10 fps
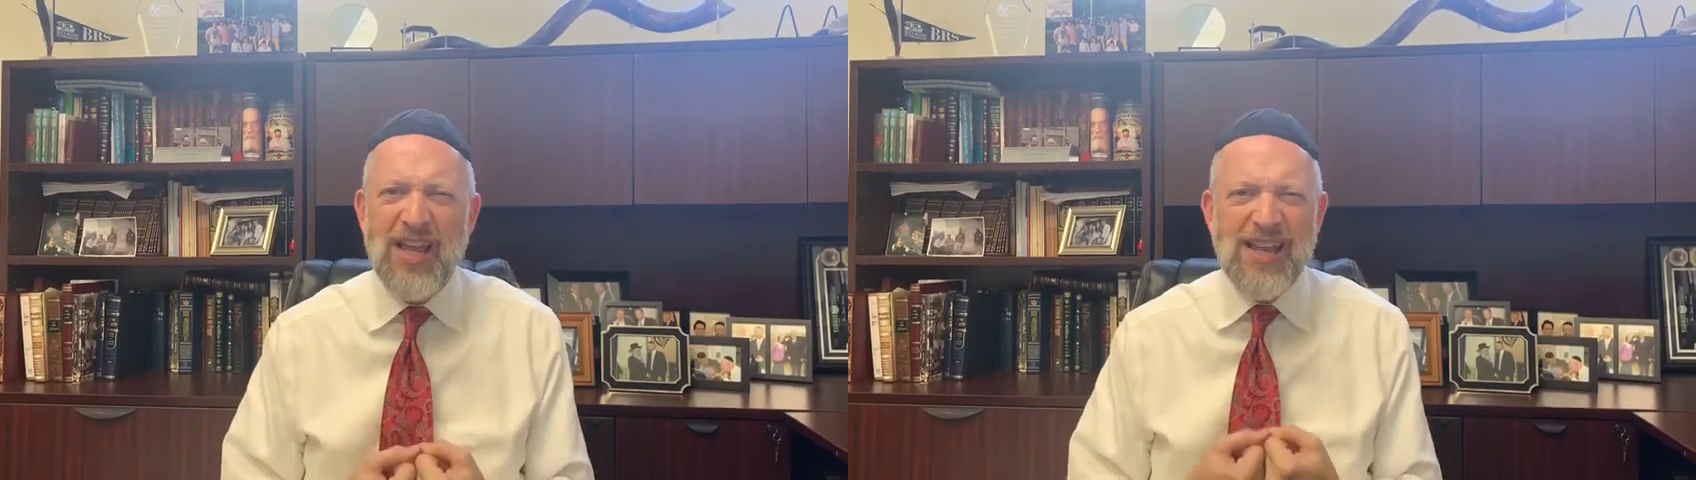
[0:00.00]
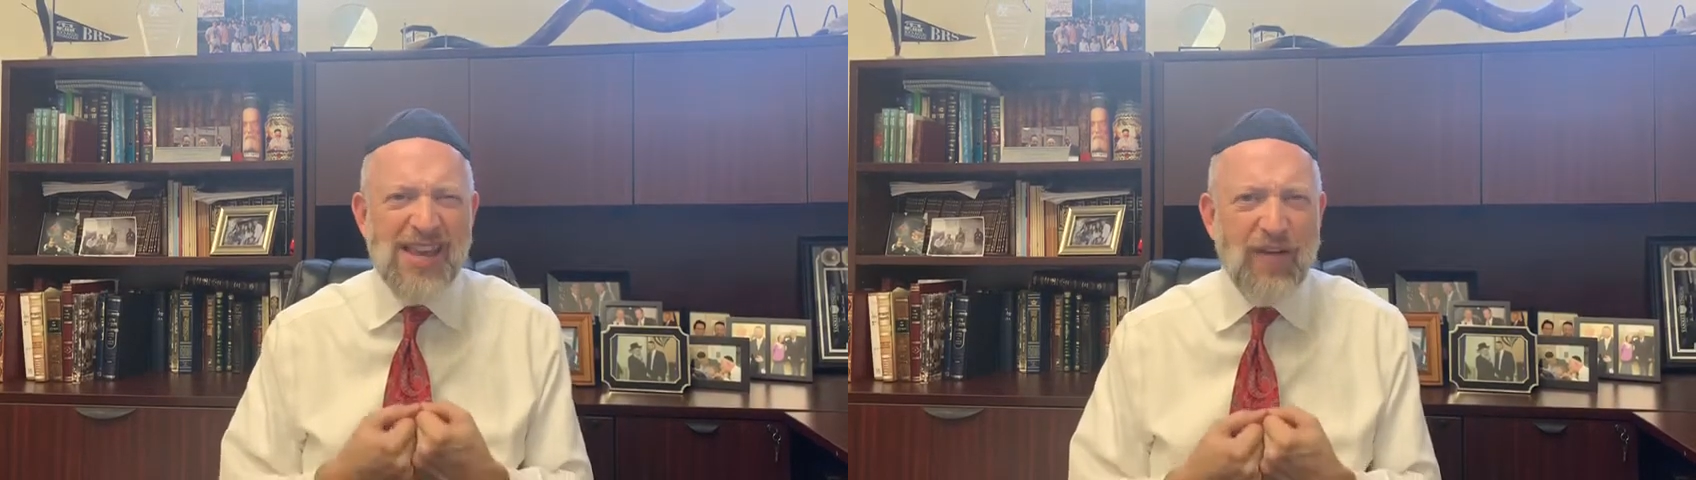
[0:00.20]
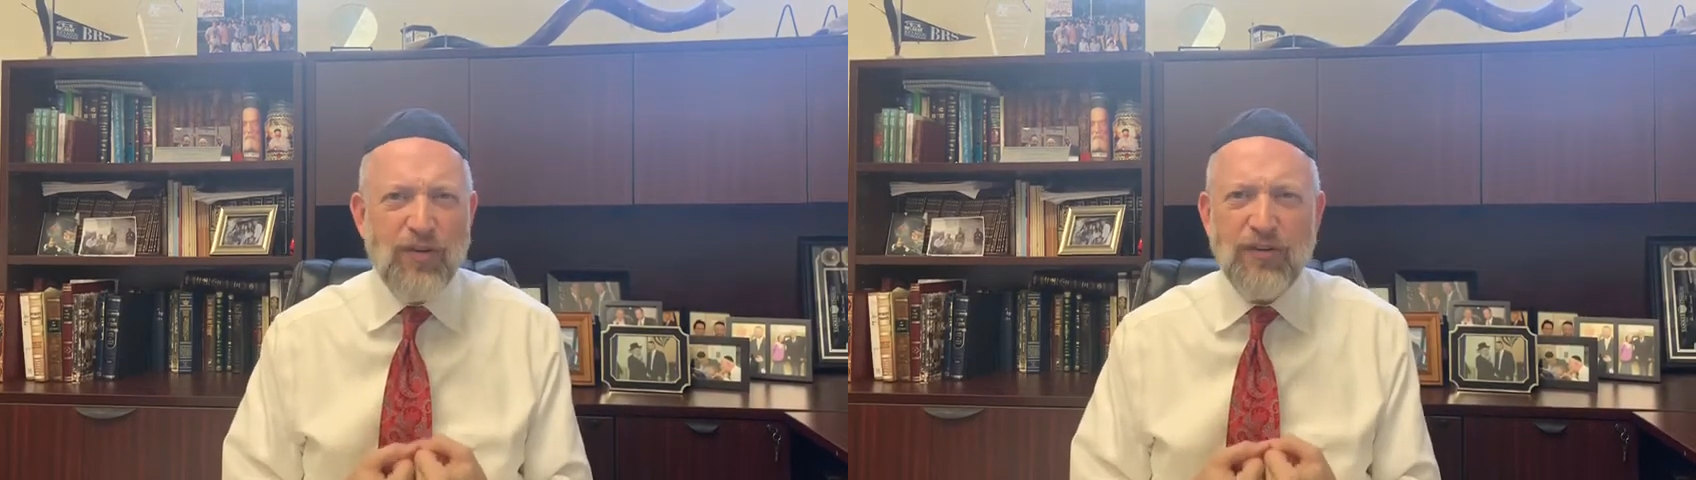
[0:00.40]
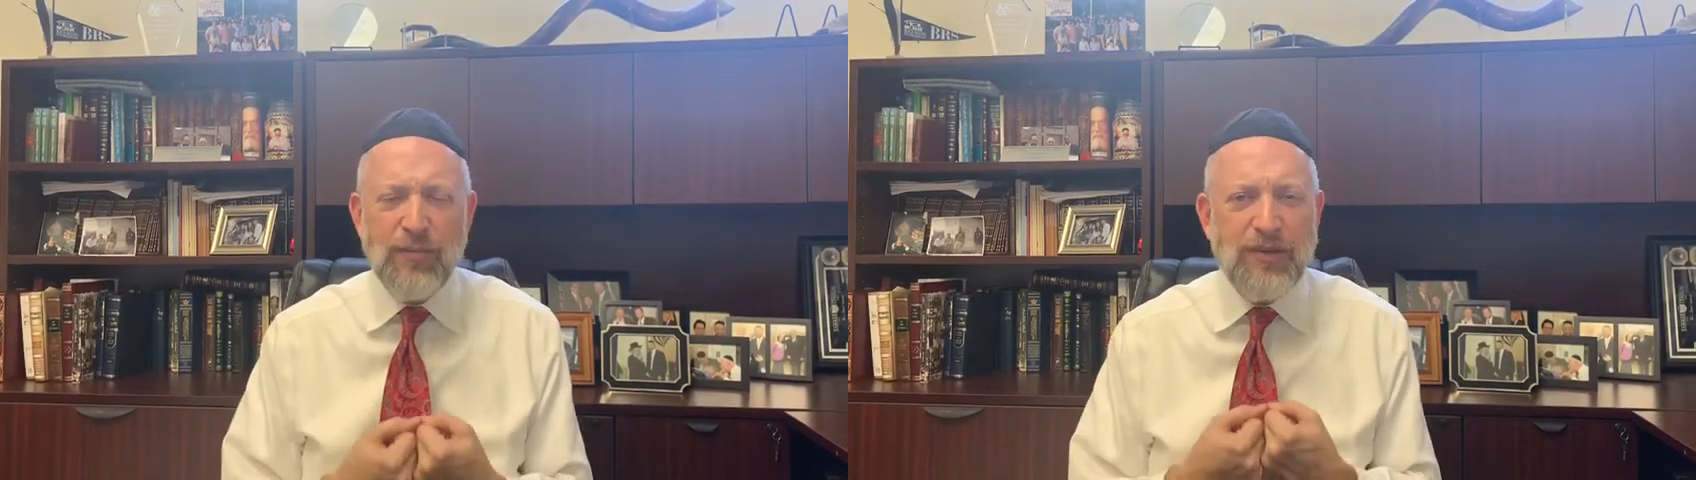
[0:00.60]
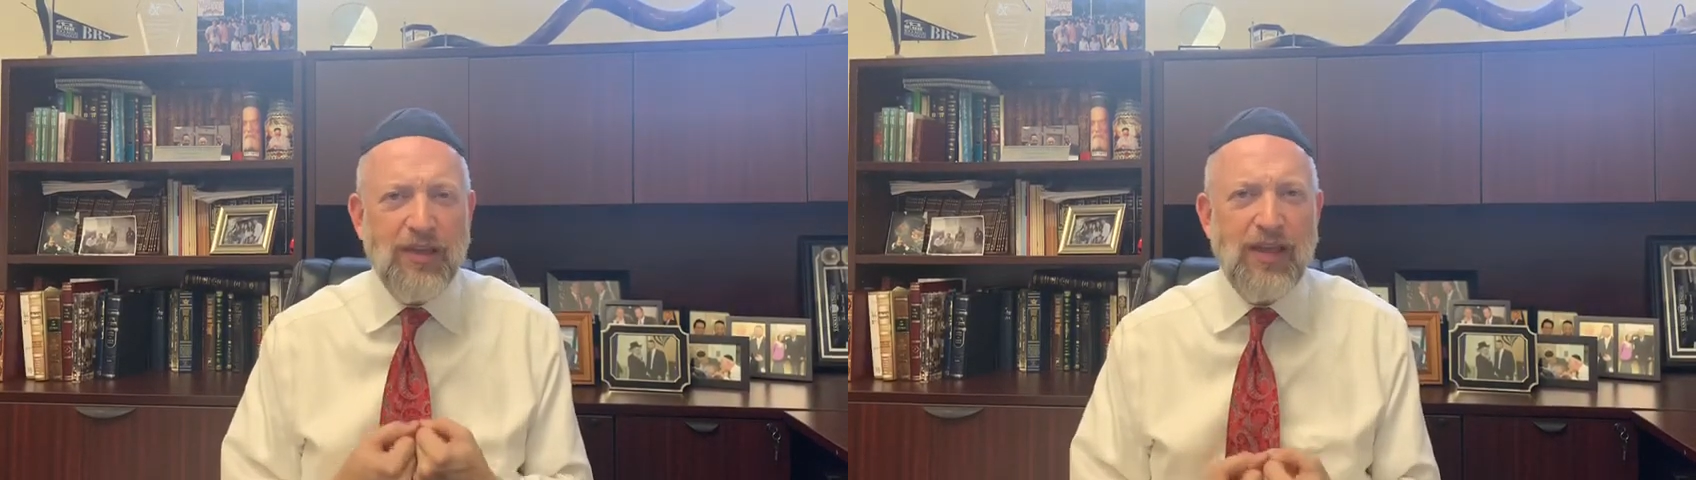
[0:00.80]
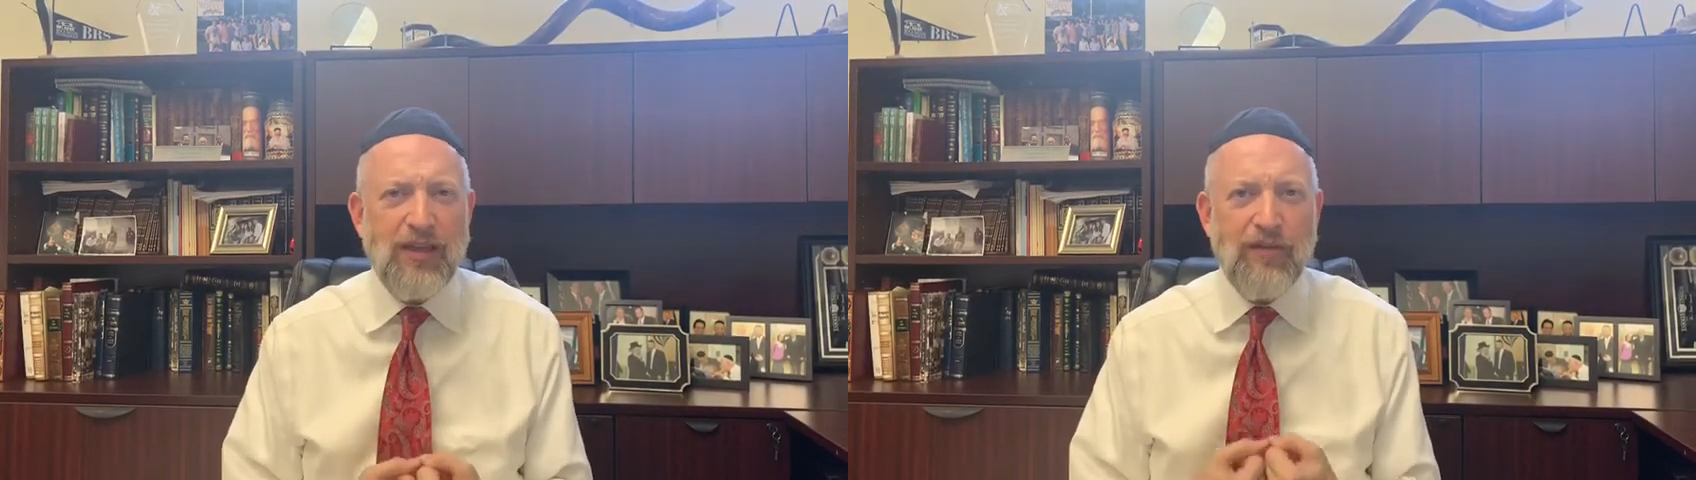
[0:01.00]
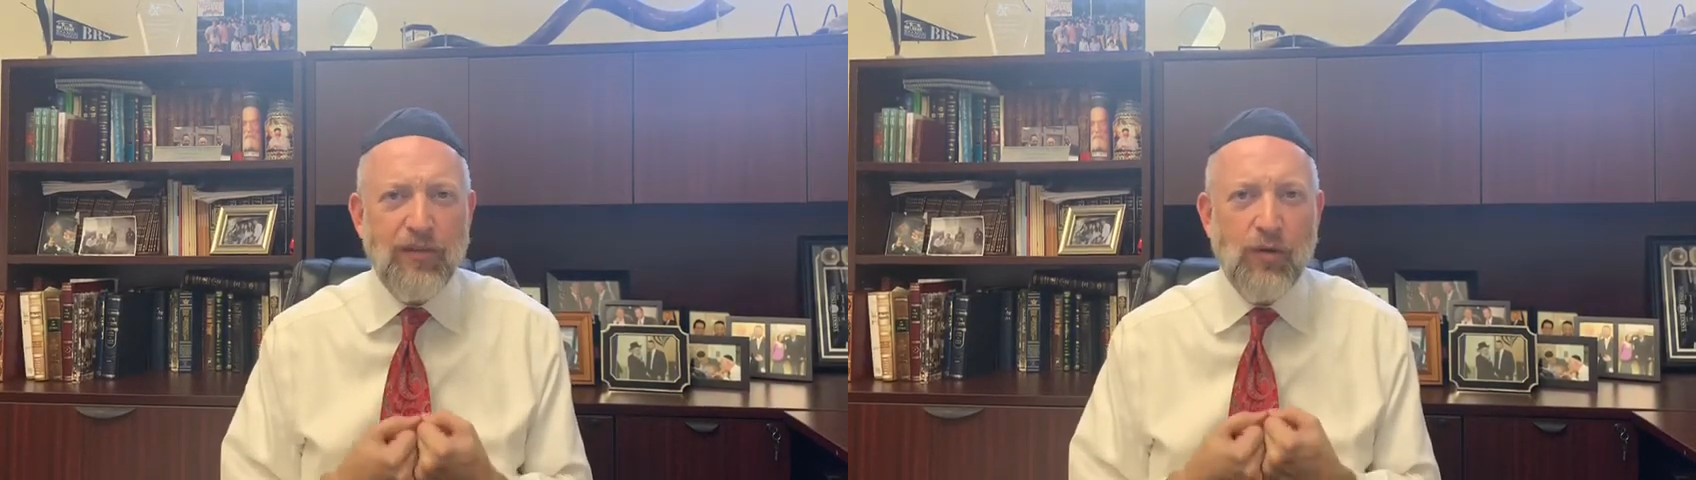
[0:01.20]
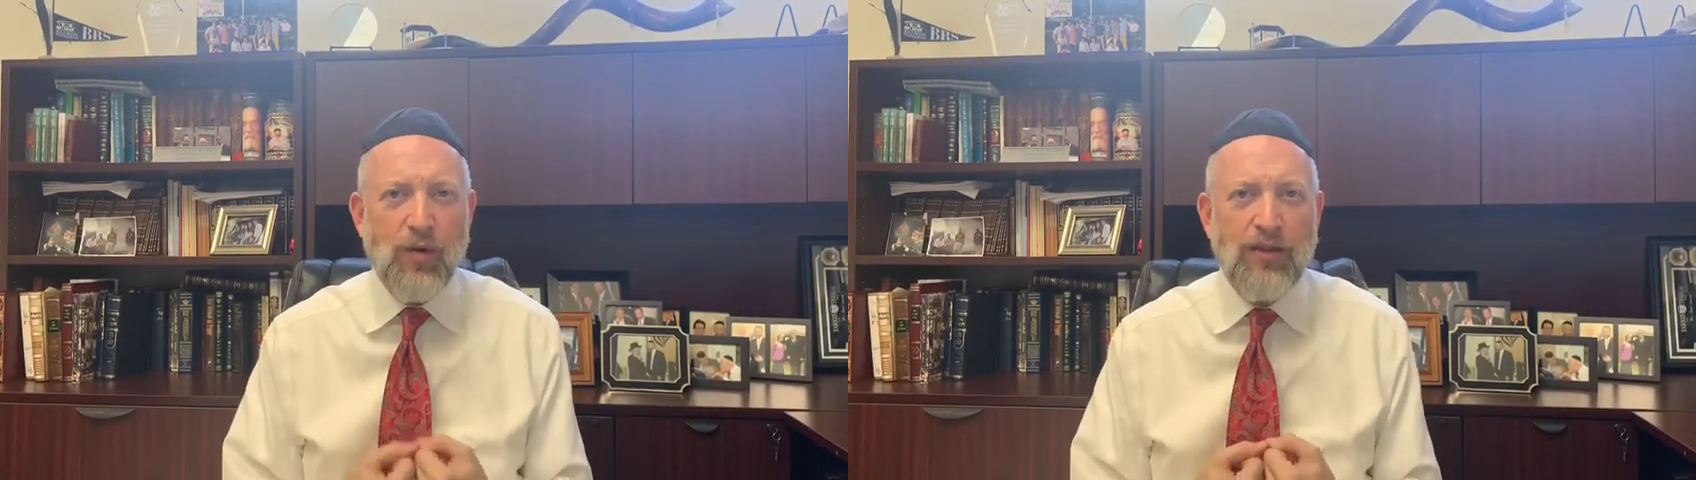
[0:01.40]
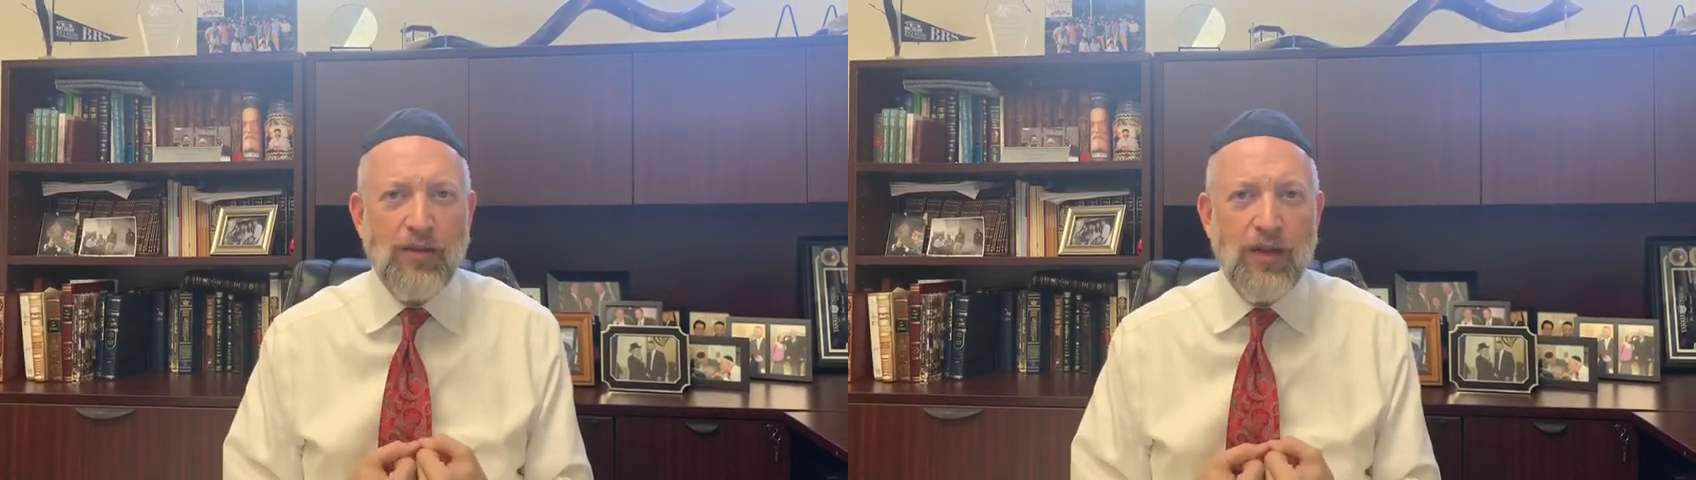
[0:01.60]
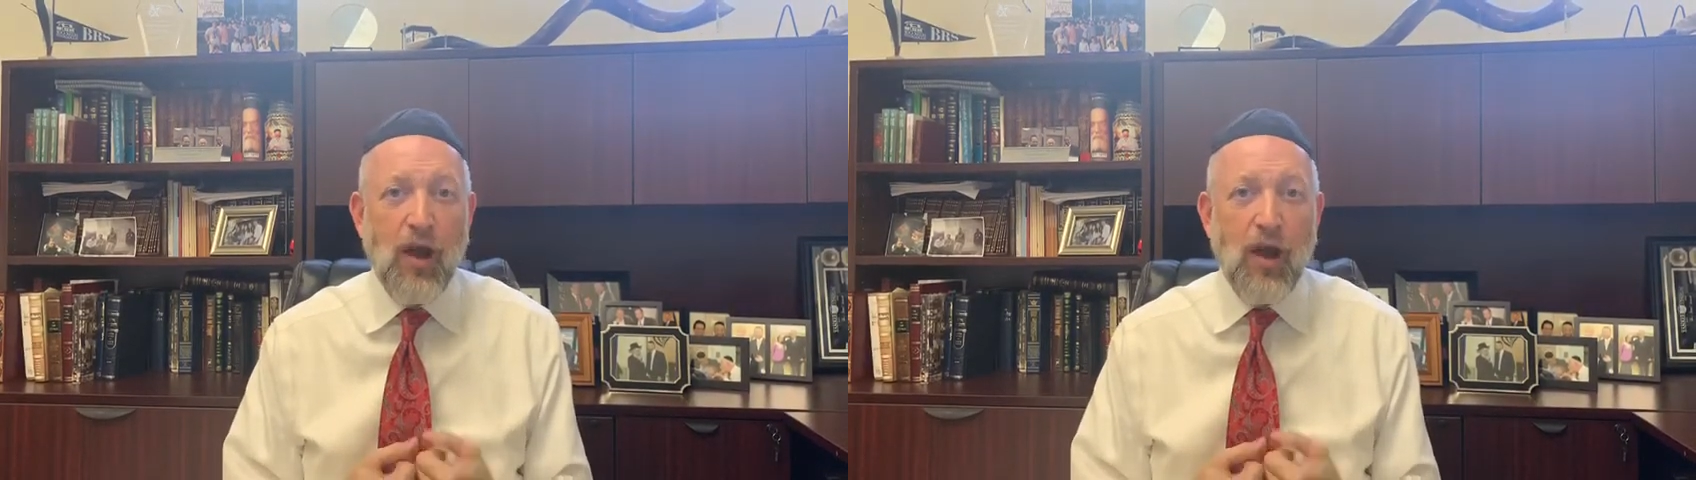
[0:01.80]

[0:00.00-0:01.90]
never to be taken for granted.